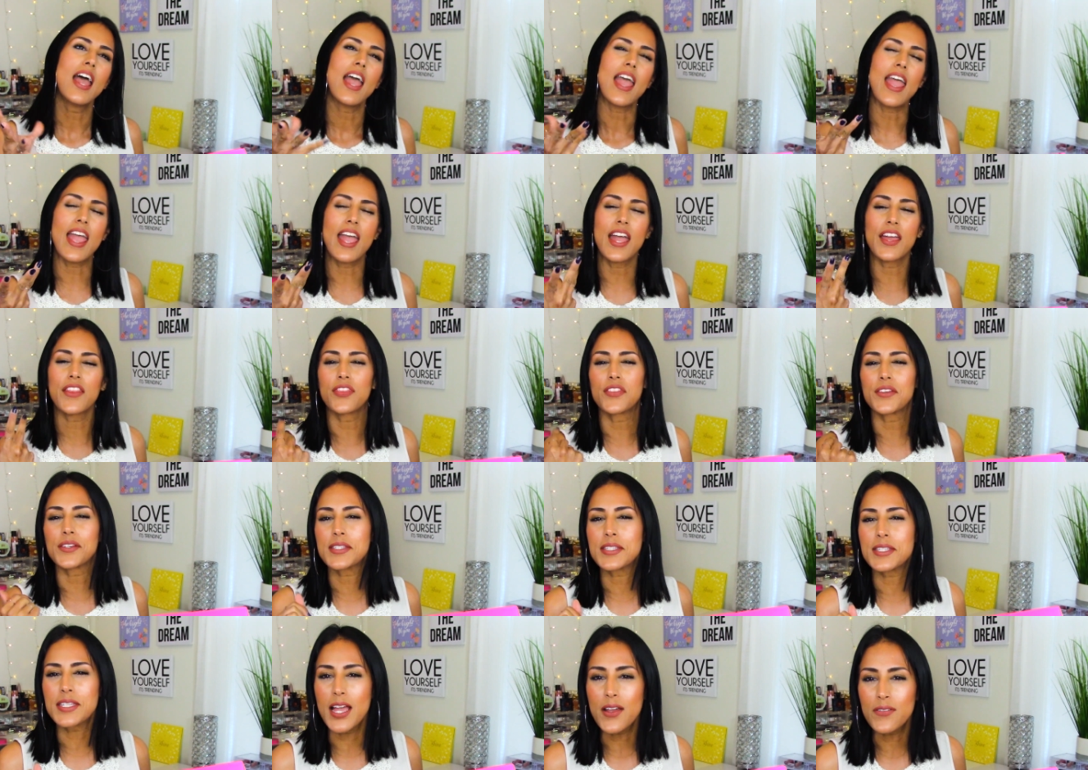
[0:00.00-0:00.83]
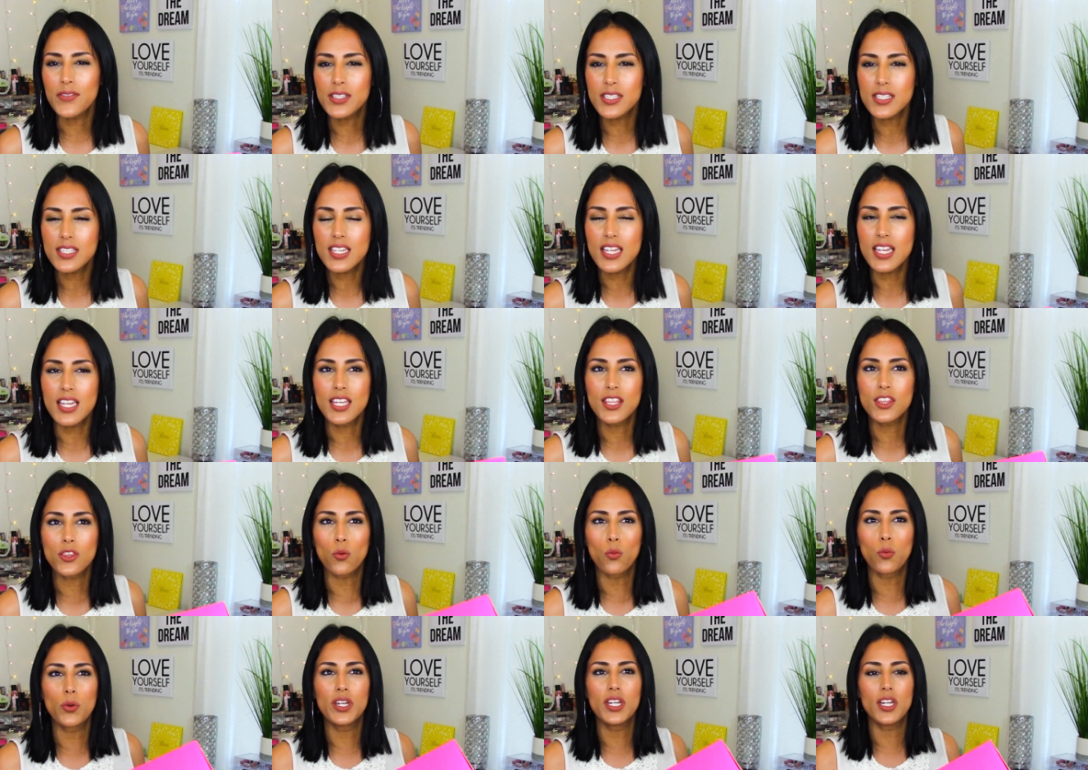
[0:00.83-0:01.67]
and the 17th.
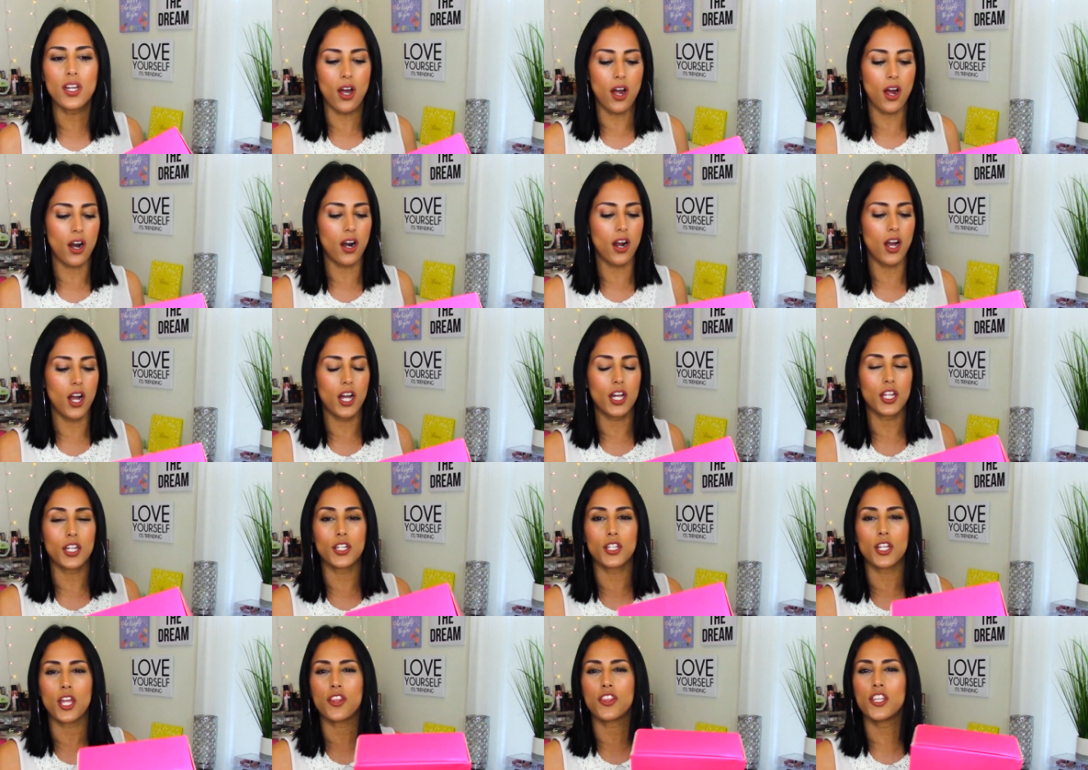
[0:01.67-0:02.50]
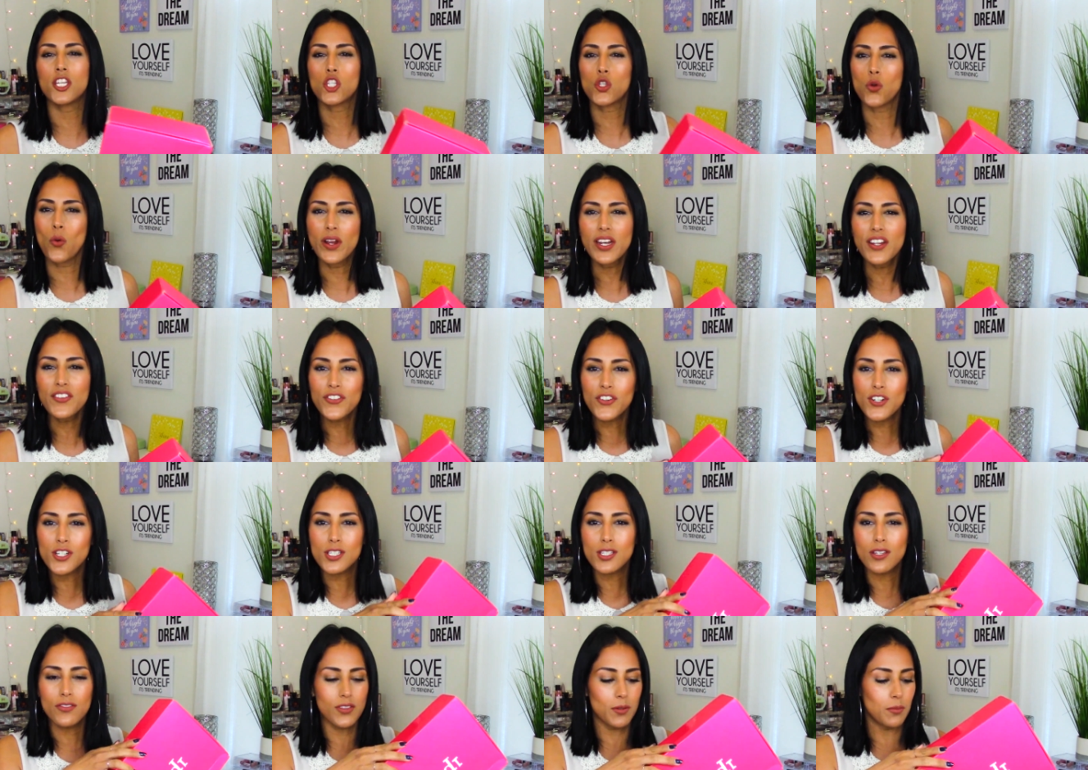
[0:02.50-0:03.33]
We are on the
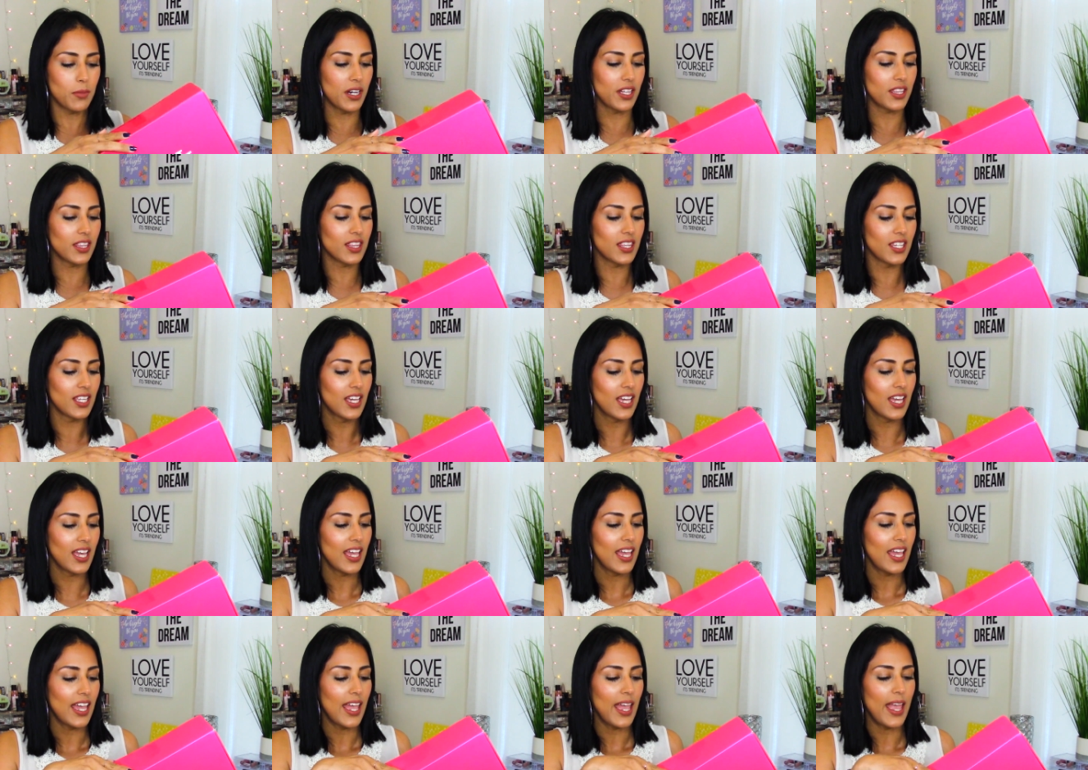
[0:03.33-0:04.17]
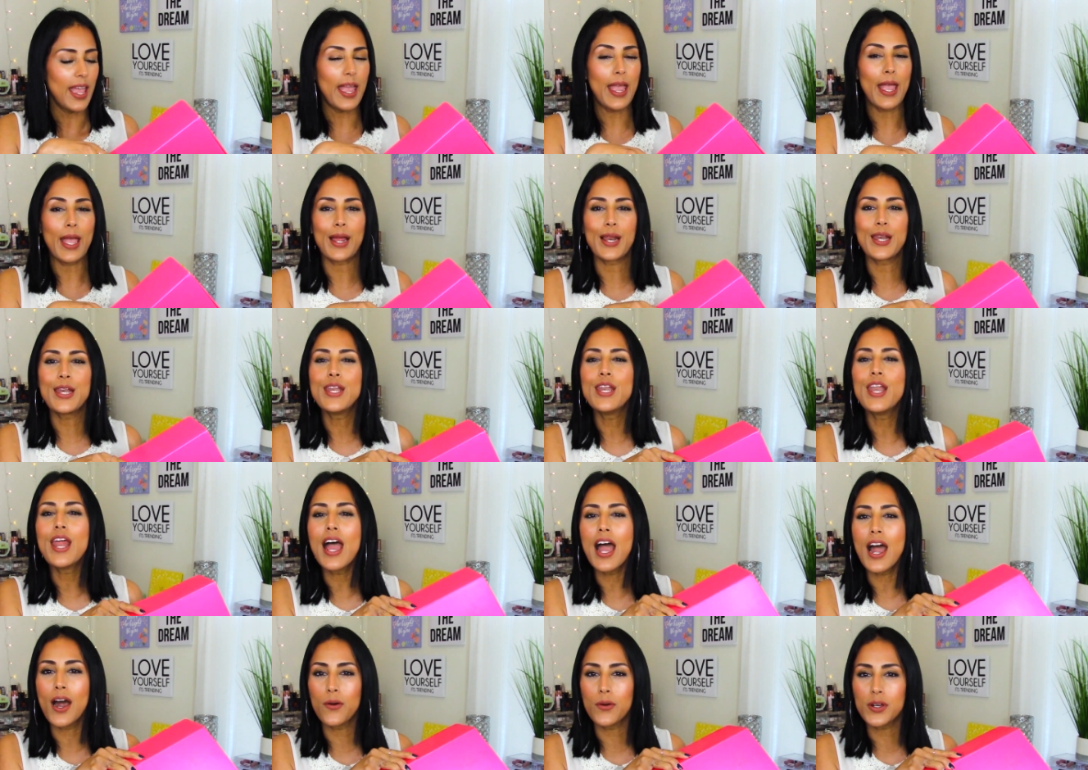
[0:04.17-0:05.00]
21st of the month, and
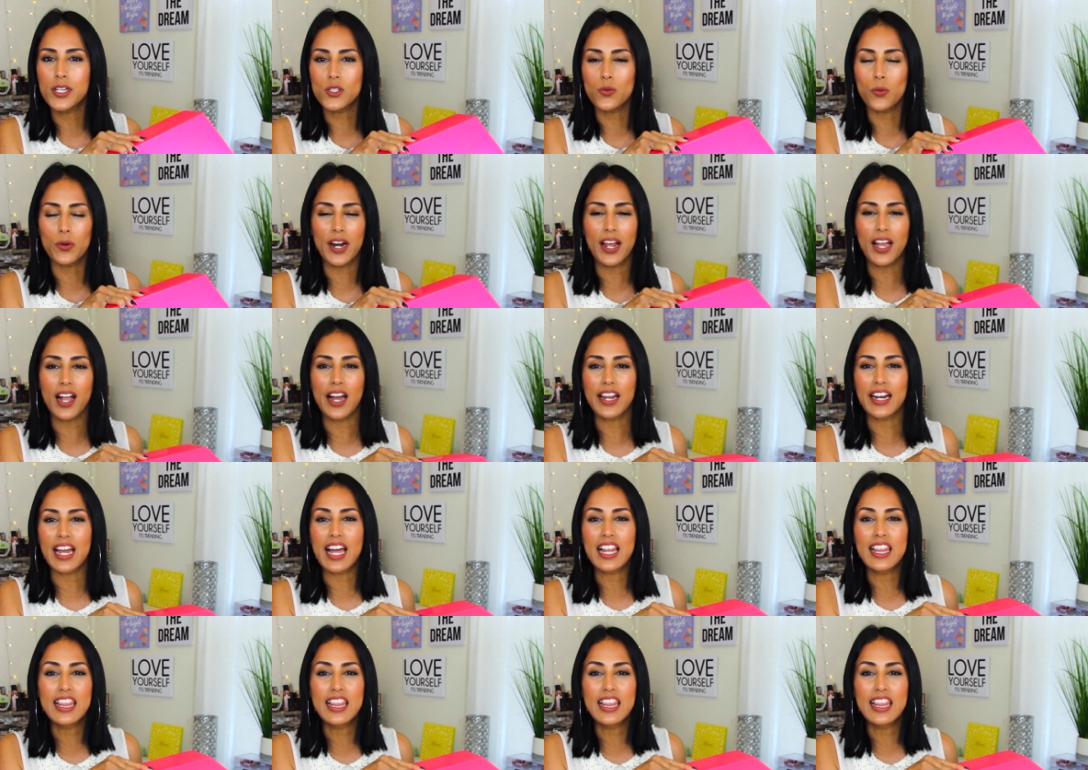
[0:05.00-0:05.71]
now is when I got it.